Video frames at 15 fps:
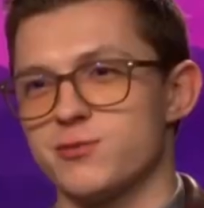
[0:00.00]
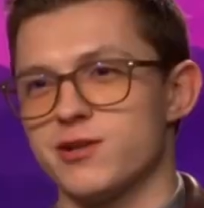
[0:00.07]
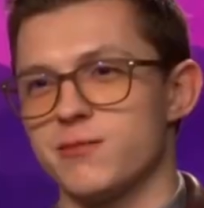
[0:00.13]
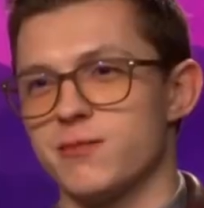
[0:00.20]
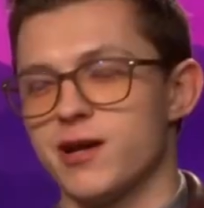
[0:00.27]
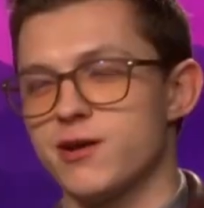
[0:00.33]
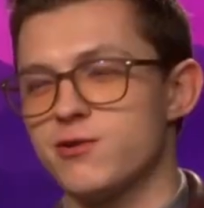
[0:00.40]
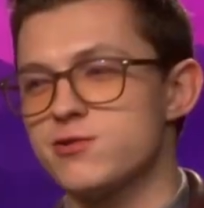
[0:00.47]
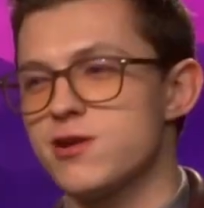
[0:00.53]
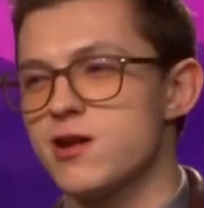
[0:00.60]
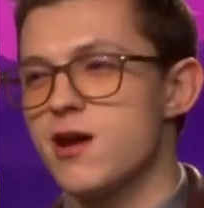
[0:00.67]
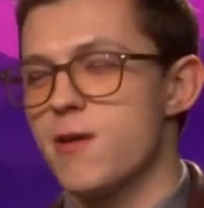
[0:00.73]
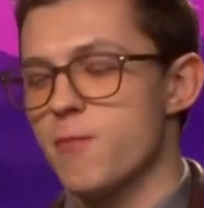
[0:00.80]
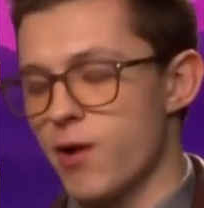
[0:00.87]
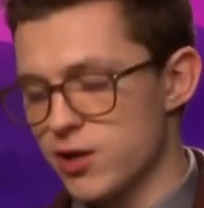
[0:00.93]
to emails.
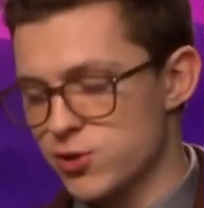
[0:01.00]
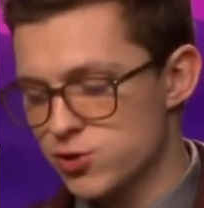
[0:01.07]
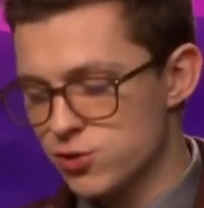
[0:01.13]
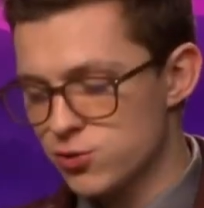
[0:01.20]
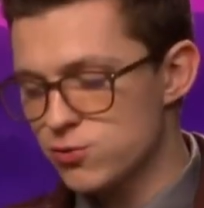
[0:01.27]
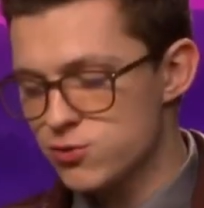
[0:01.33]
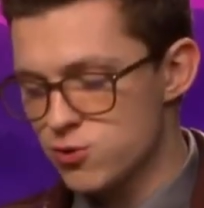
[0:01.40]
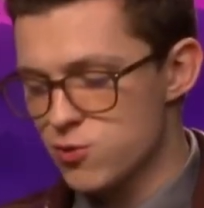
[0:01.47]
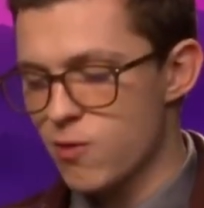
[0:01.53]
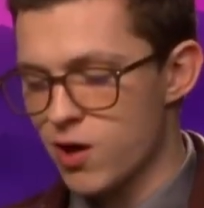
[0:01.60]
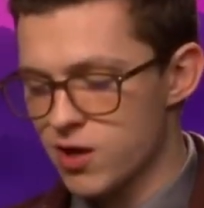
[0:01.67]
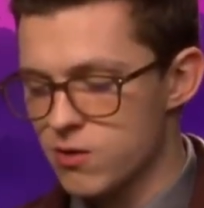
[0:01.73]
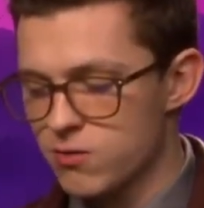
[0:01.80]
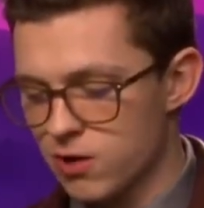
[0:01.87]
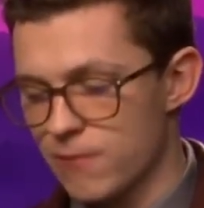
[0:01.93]
But I do
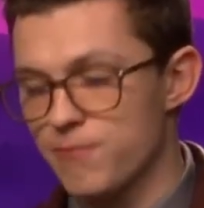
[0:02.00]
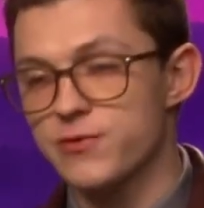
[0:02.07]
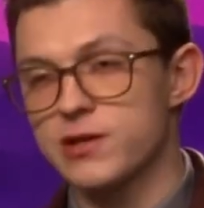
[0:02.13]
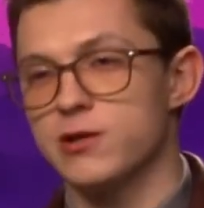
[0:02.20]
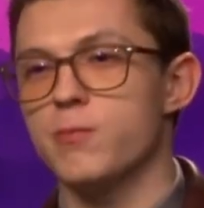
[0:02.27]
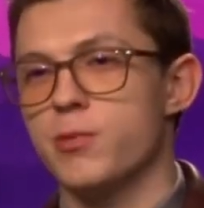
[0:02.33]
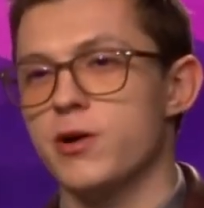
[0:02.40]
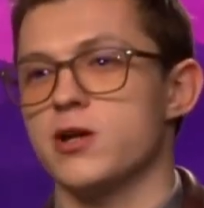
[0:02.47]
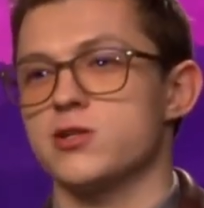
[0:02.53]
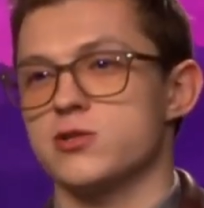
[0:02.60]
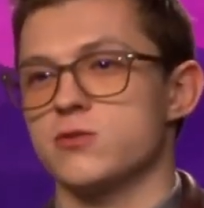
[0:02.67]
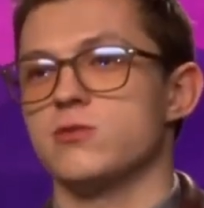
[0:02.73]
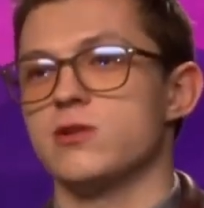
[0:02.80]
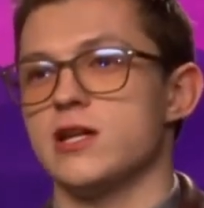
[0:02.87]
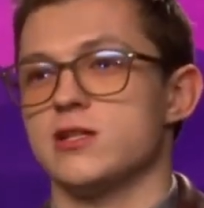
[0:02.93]
my own like little
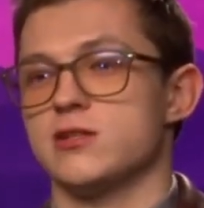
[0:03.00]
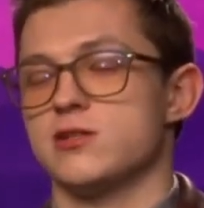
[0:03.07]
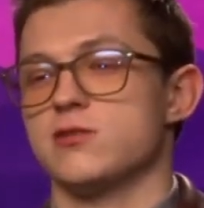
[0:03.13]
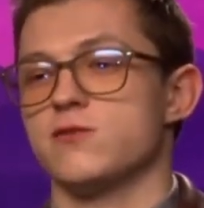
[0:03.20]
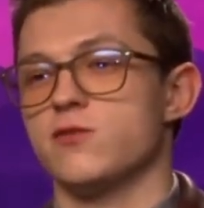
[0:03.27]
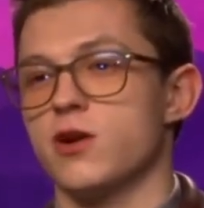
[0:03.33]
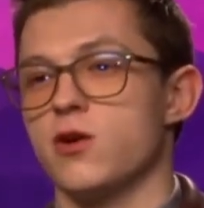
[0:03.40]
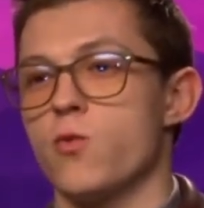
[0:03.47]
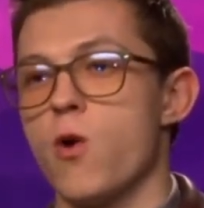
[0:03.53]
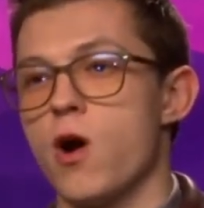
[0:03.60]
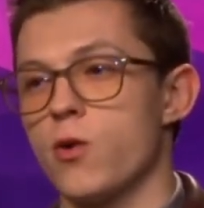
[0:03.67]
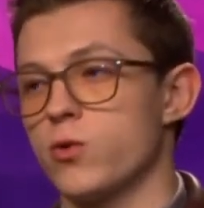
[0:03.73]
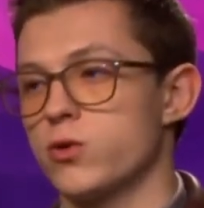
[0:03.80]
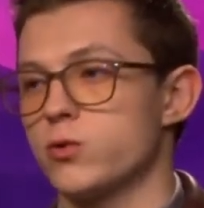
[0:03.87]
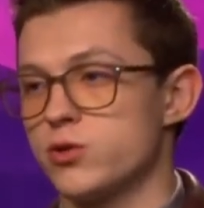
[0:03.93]
personal lists of like what
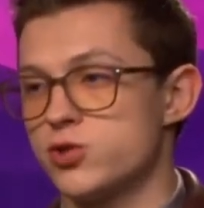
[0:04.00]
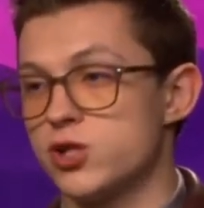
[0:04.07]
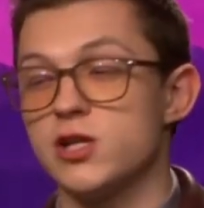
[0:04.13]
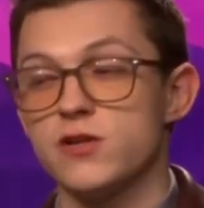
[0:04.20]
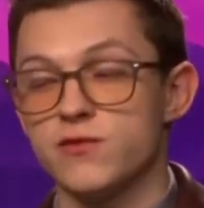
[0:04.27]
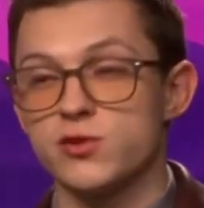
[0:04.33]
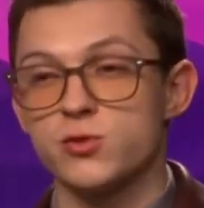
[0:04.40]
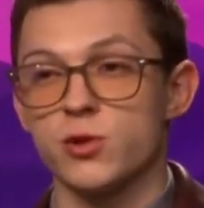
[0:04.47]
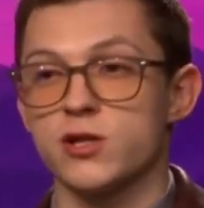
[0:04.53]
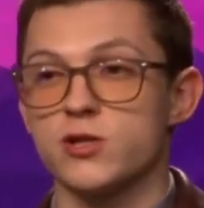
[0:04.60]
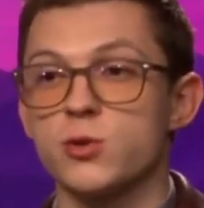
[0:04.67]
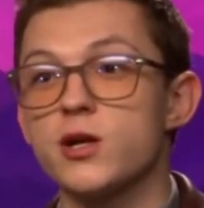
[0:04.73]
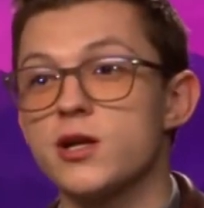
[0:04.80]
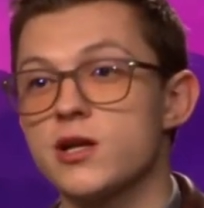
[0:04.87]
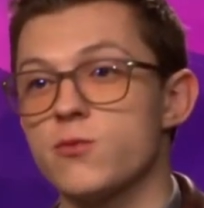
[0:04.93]
I want to achieve in
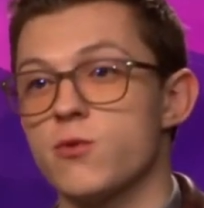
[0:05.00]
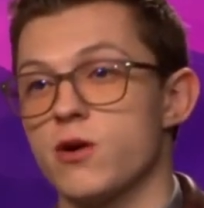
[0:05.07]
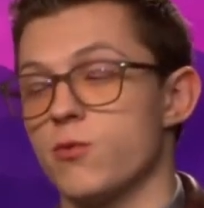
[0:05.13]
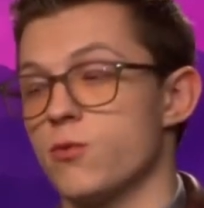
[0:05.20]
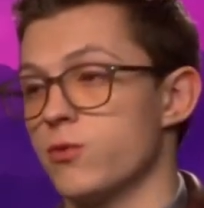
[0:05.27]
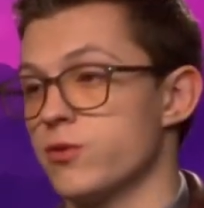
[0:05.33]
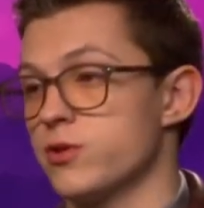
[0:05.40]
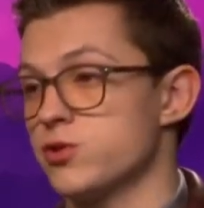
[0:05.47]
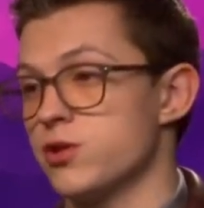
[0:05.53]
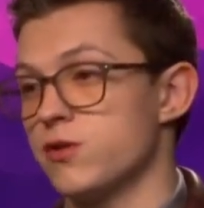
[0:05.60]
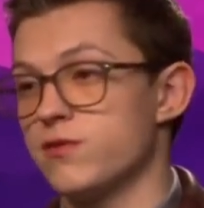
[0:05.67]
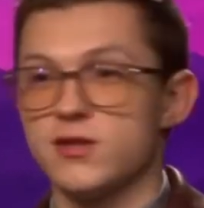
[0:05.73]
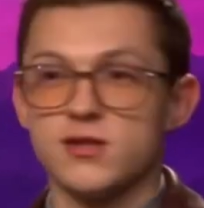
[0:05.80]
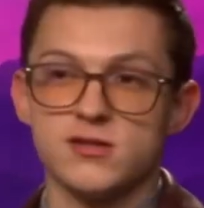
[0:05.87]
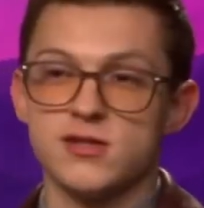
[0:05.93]
2020, what I want to
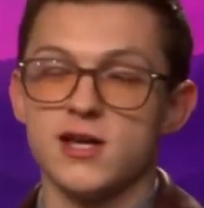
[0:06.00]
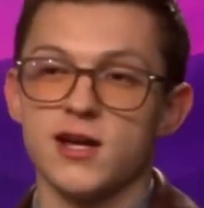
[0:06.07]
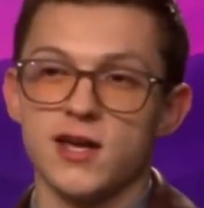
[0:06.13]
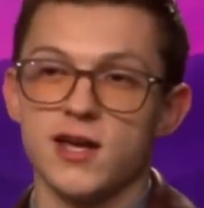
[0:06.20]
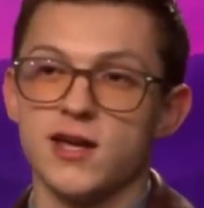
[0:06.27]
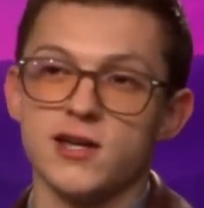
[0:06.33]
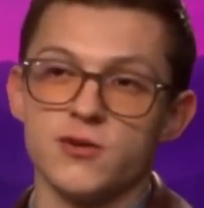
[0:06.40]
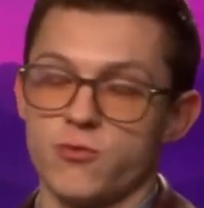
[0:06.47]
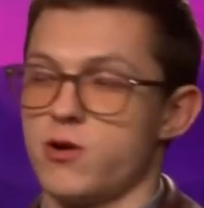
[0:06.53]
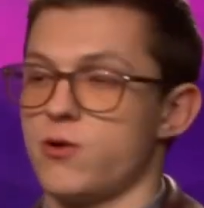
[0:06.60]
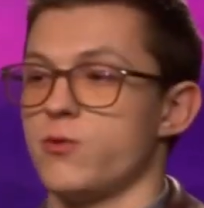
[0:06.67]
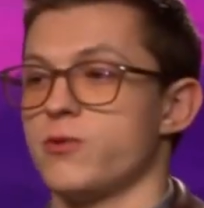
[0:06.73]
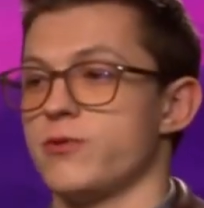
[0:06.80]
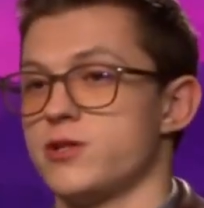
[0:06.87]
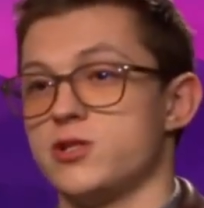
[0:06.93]
achieve in this decade, what I
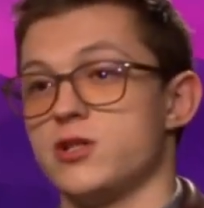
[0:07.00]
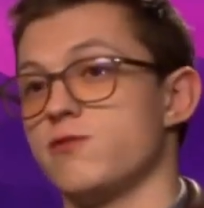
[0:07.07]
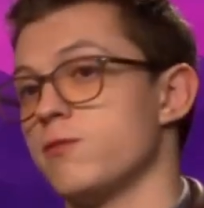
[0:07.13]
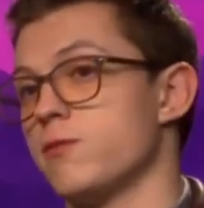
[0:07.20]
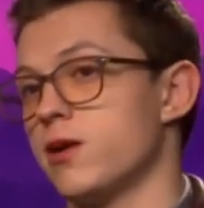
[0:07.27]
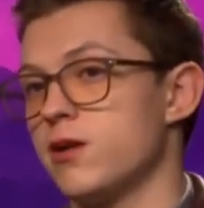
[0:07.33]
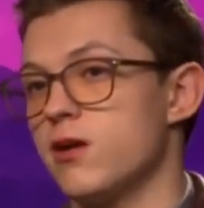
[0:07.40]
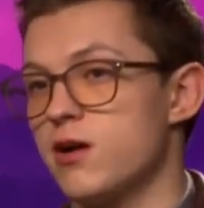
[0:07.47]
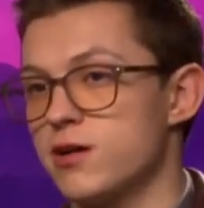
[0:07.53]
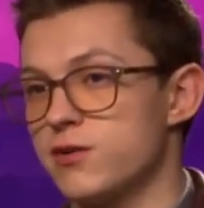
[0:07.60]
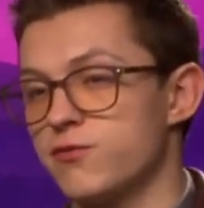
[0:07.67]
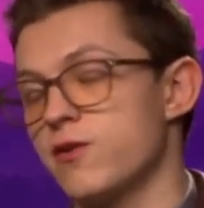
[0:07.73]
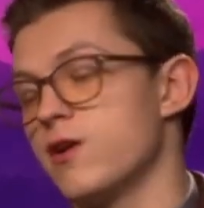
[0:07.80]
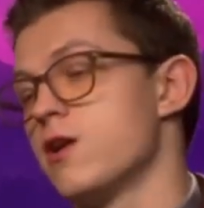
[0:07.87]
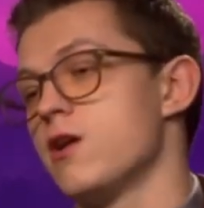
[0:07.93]
want to achieve in my
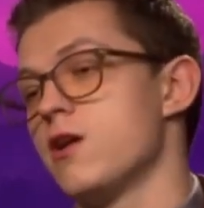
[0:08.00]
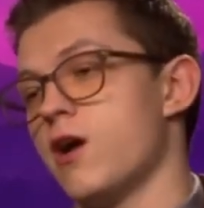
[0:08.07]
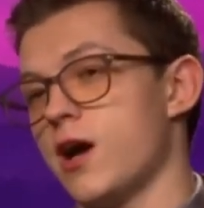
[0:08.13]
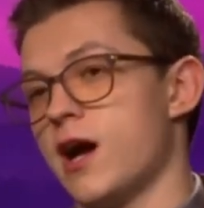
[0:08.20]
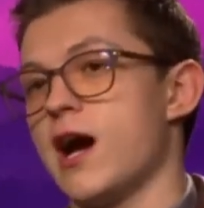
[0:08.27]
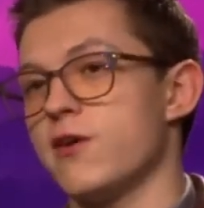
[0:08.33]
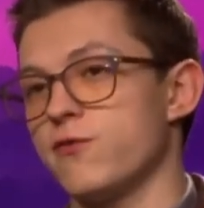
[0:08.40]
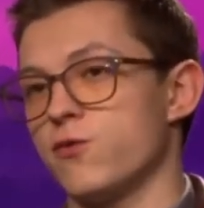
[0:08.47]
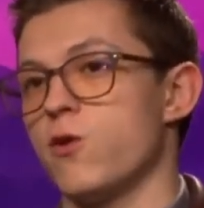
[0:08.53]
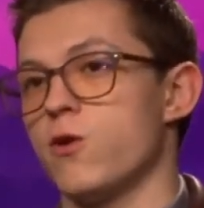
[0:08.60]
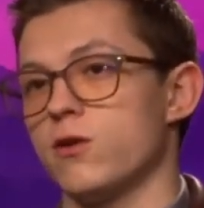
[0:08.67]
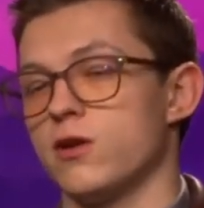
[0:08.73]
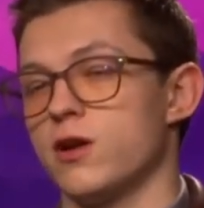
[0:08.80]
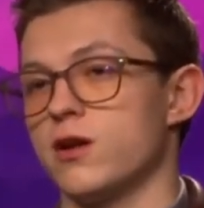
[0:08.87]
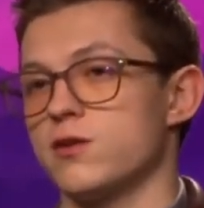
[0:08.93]
life. I have
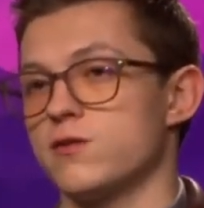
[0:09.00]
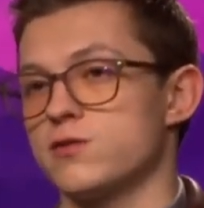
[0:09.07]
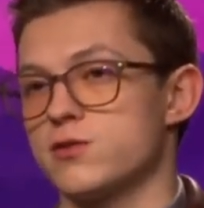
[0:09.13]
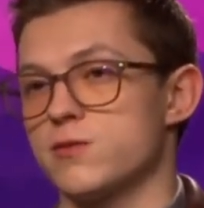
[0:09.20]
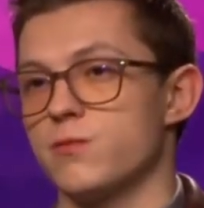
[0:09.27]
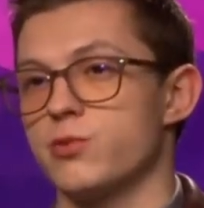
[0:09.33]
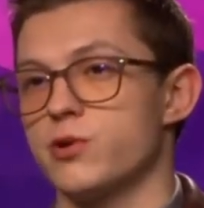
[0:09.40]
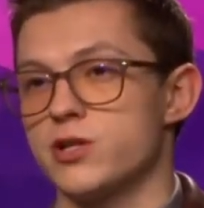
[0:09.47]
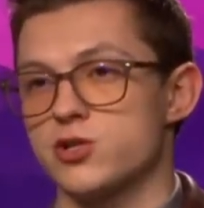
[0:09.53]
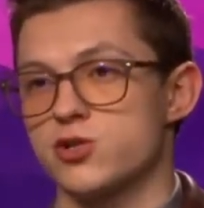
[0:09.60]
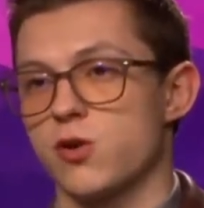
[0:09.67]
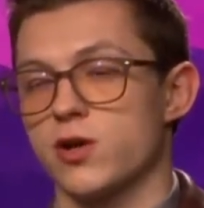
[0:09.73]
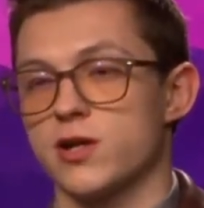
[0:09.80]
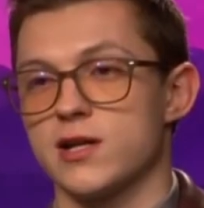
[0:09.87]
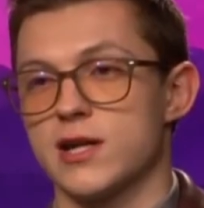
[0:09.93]
got like some pretty
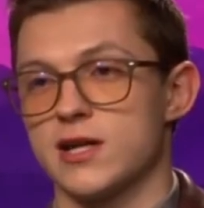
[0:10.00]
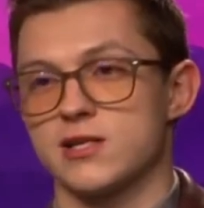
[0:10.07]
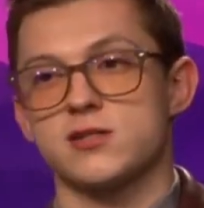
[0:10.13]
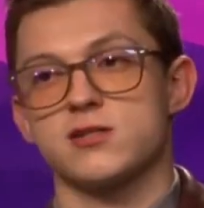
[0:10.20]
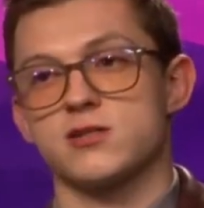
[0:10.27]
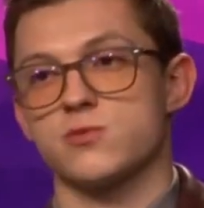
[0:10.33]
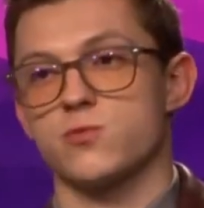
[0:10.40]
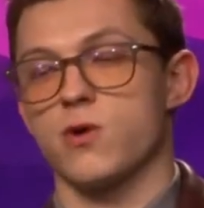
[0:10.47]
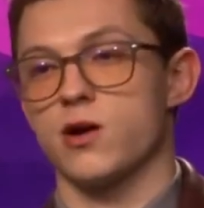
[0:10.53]
solid lists as